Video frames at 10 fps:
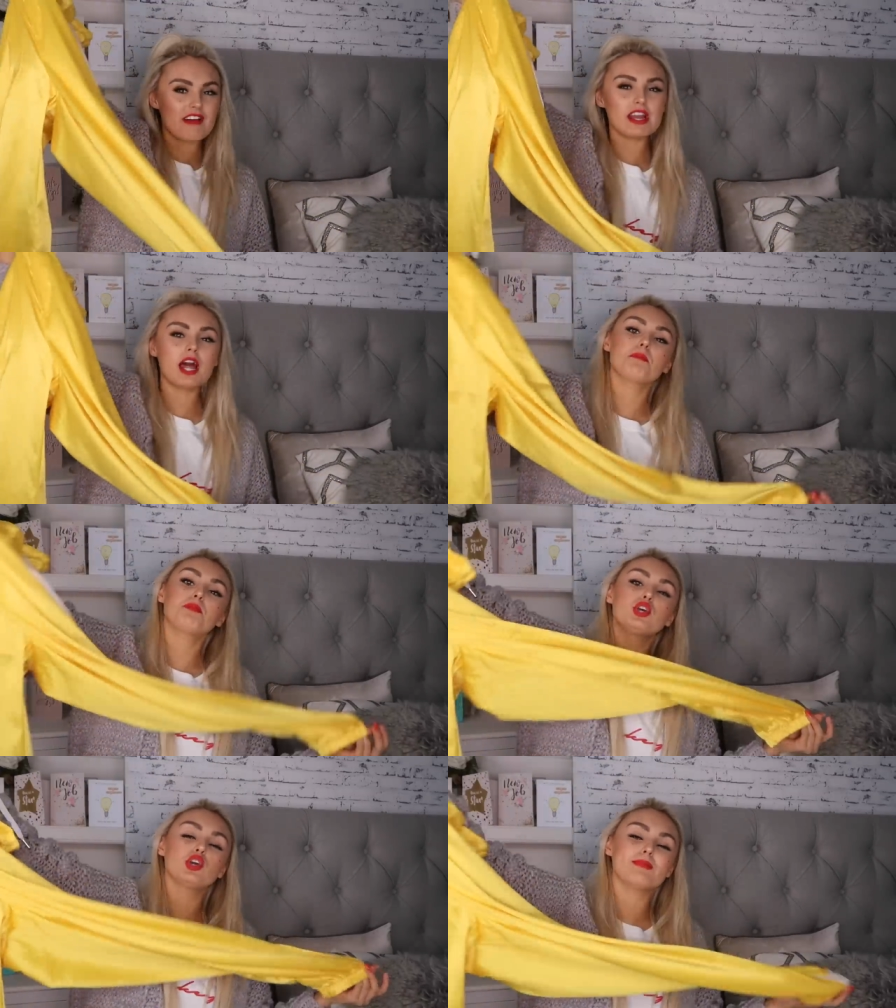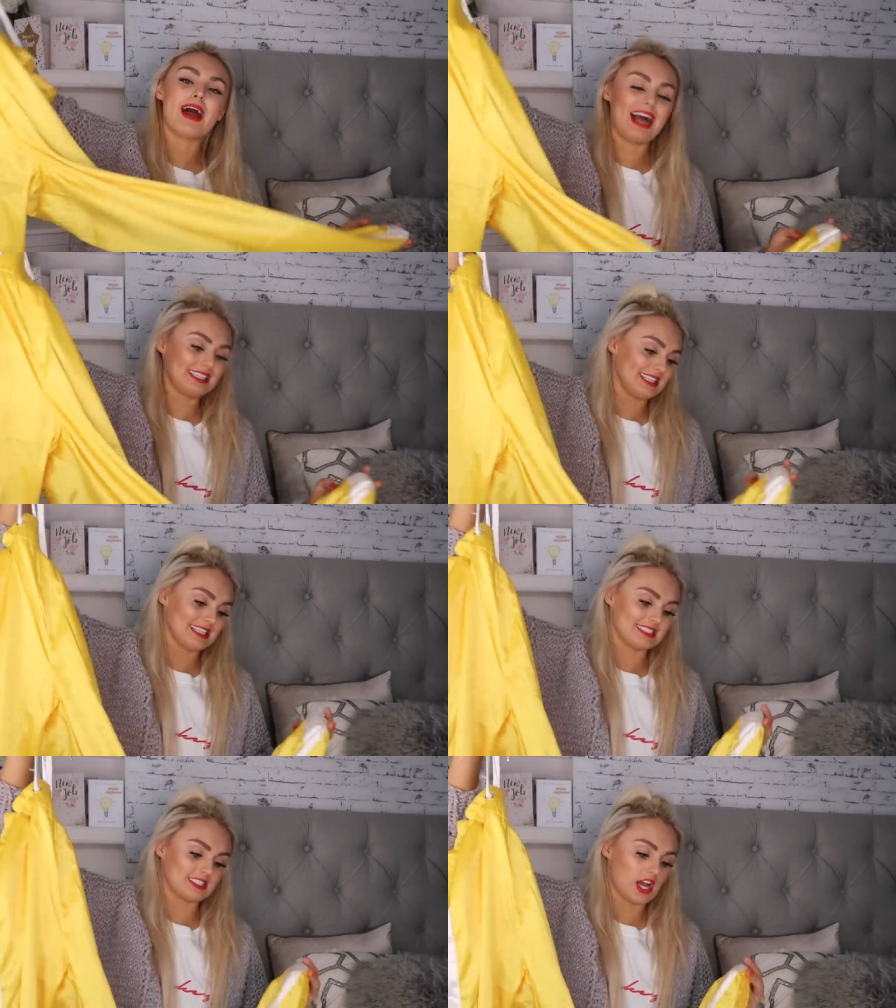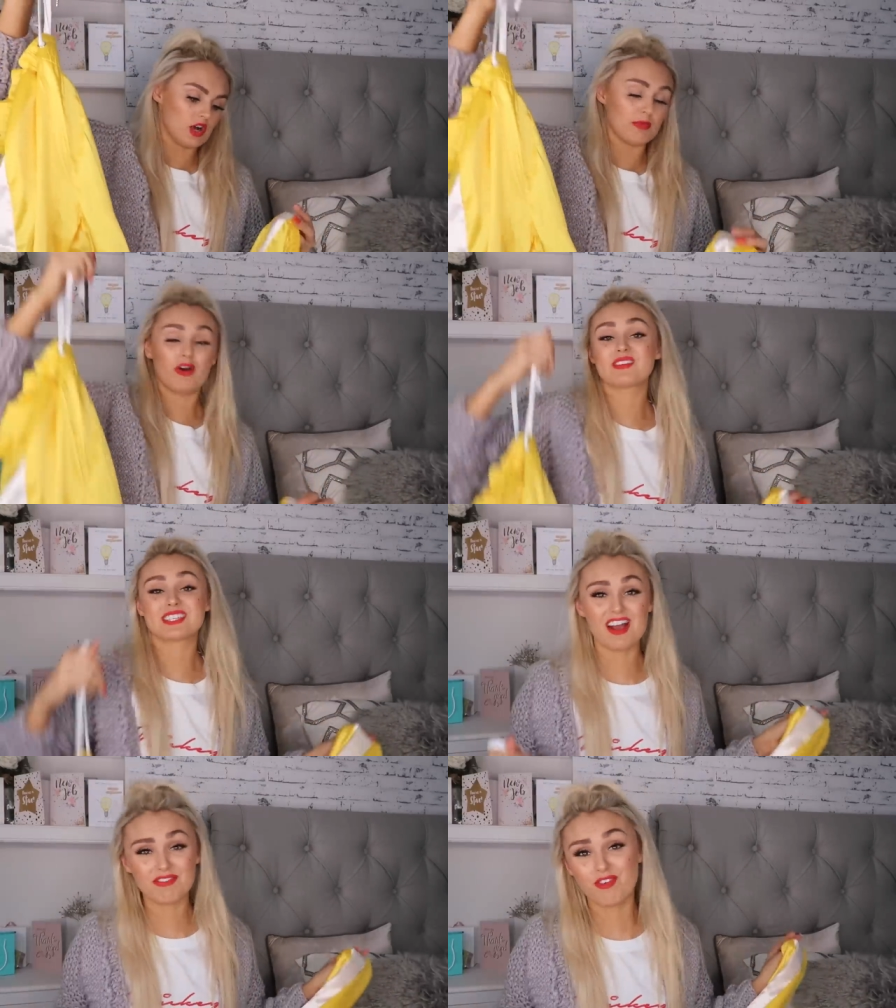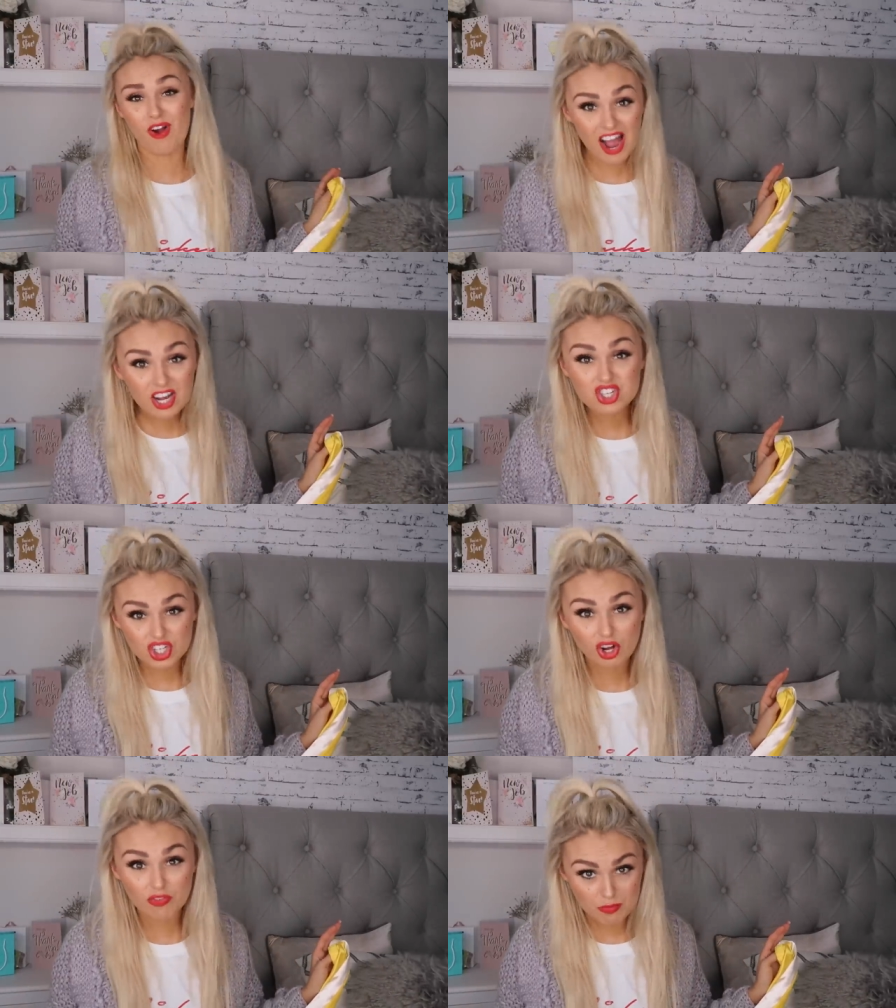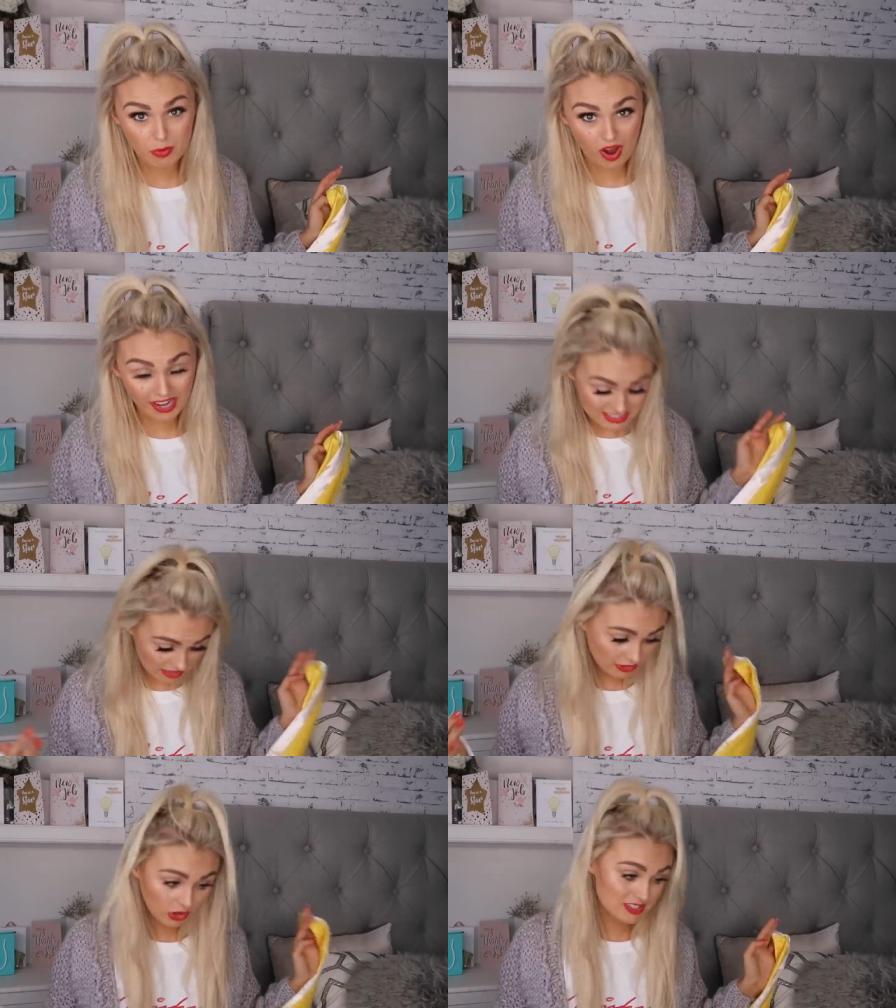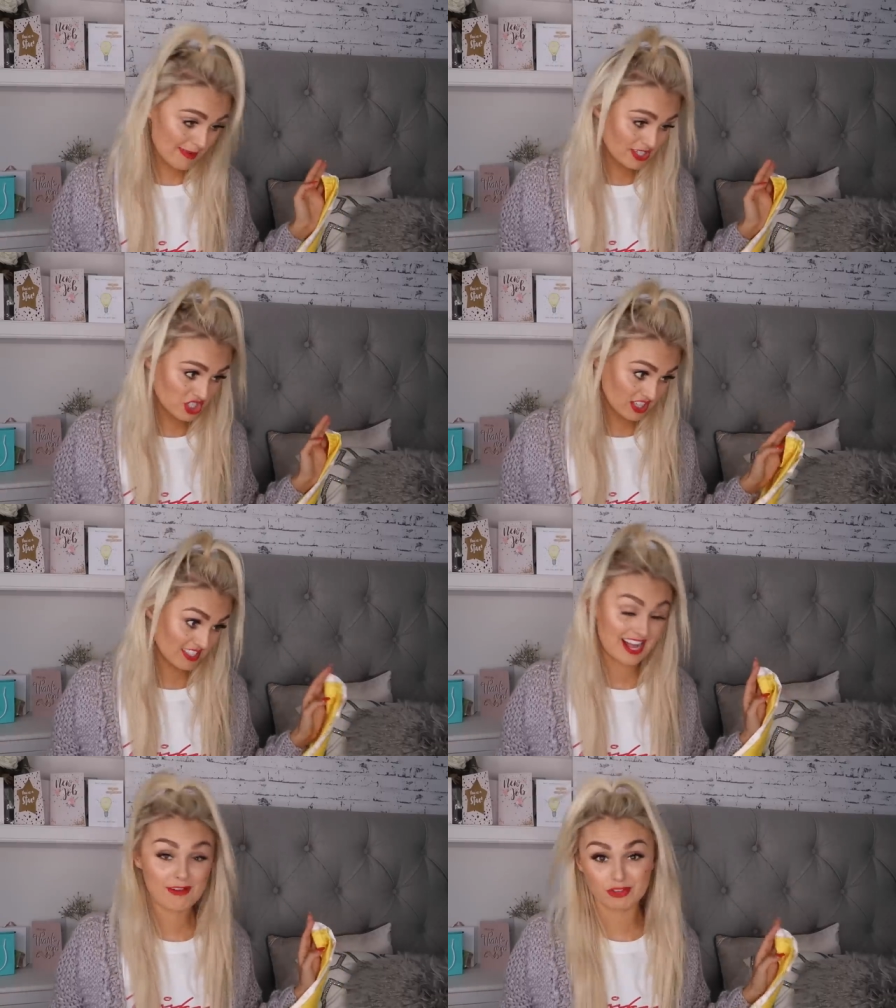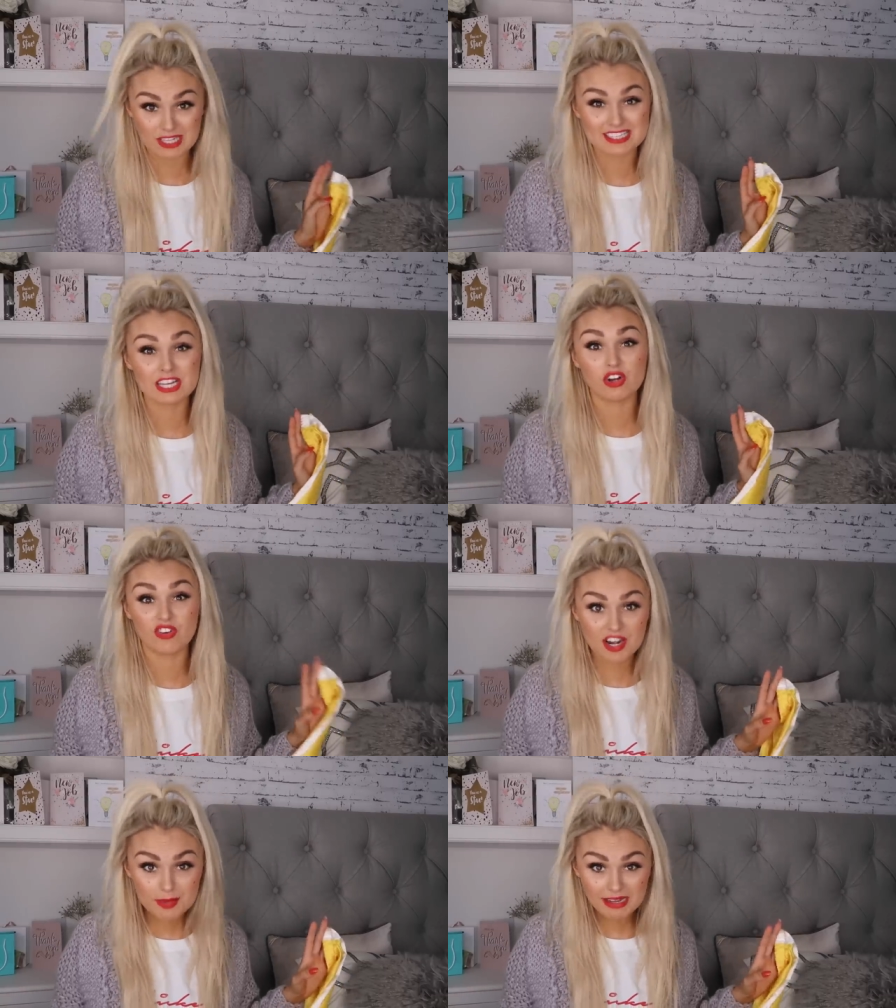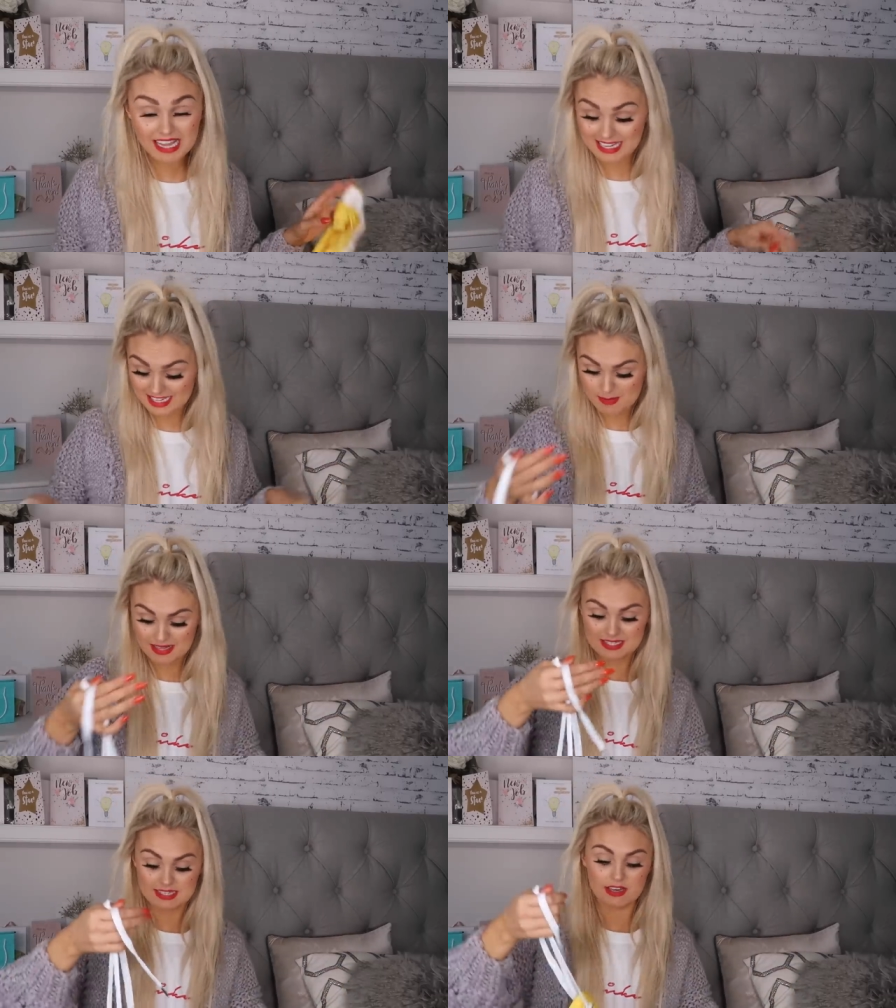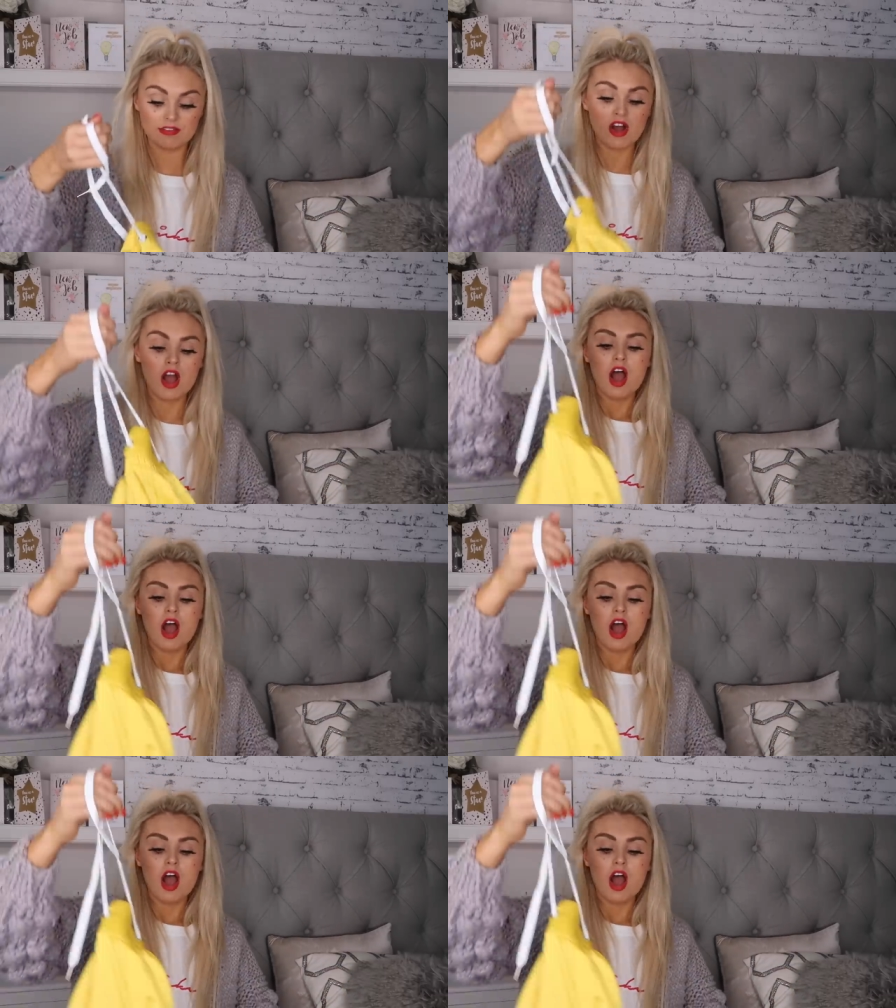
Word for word: very like Puma Adidas style, but obviously yeah. a fraction of the price. I forgot to mention that Zaful is incredibly inexpensive.